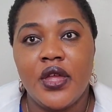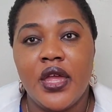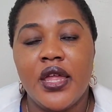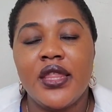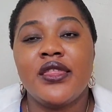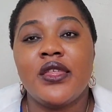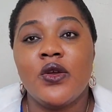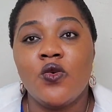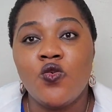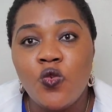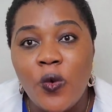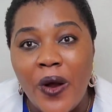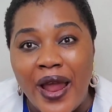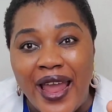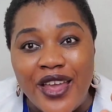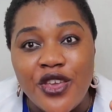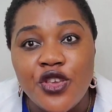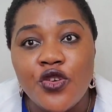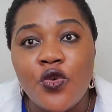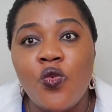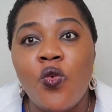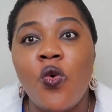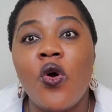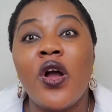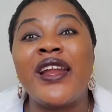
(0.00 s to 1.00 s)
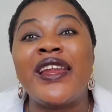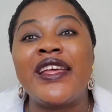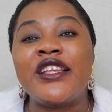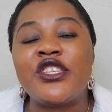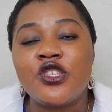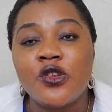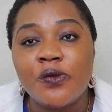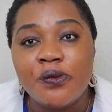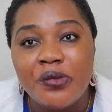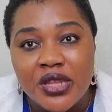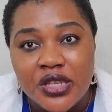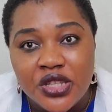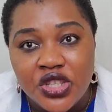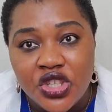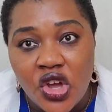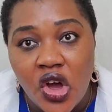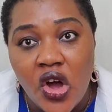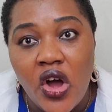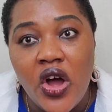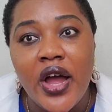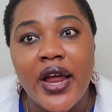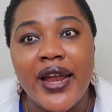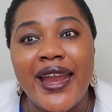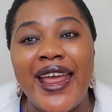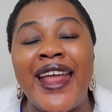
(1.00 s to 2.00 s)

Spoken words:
The way you want it to be done.